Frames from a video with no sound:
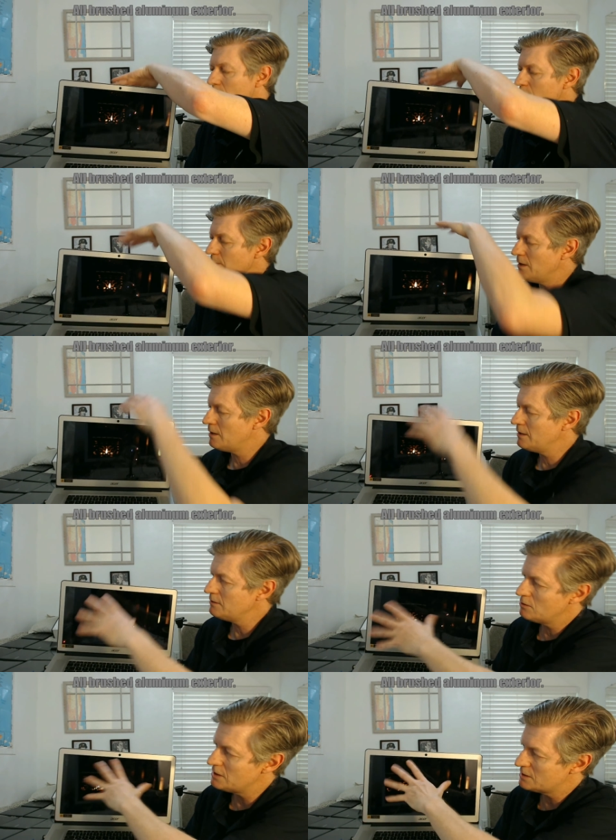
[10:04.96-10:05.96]
here
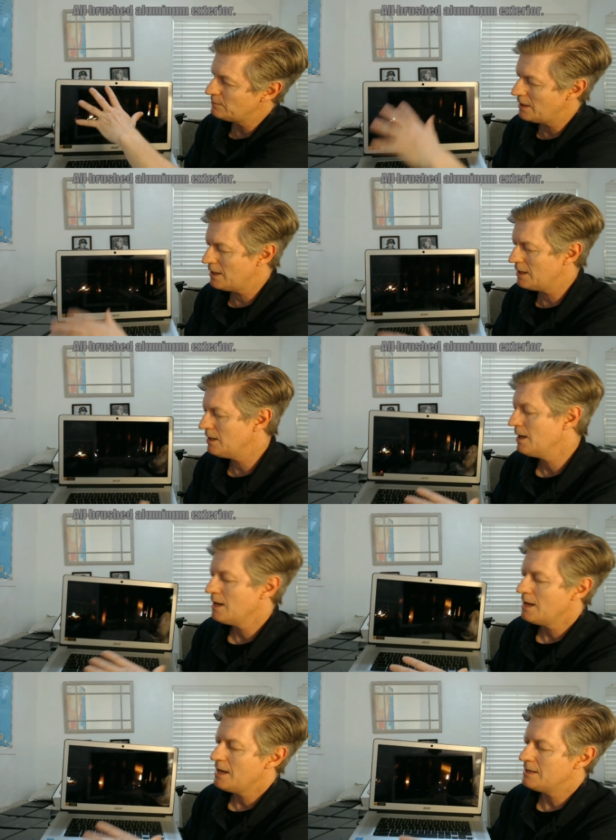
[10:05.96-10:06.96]
behind your display
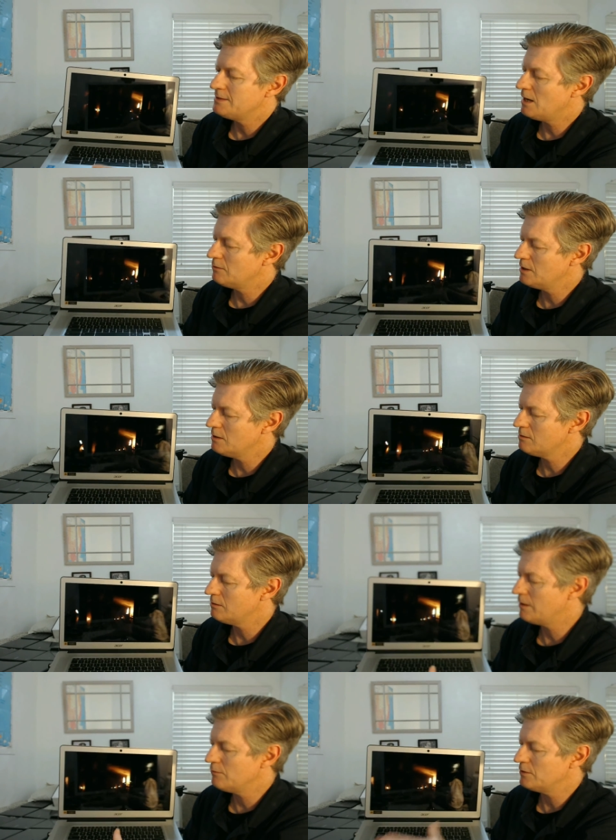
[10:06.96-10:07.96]
and down here
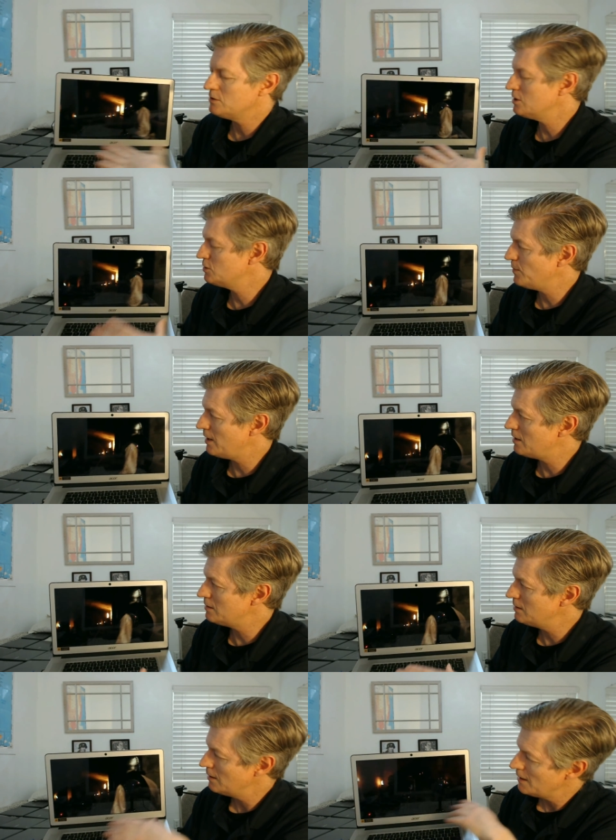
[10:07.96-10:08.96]
around the
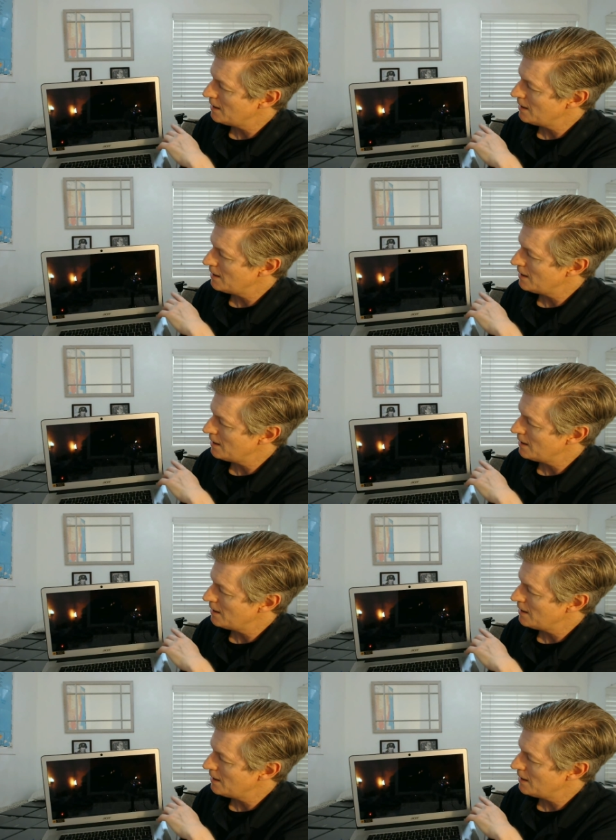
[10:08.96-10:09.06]
touchpad.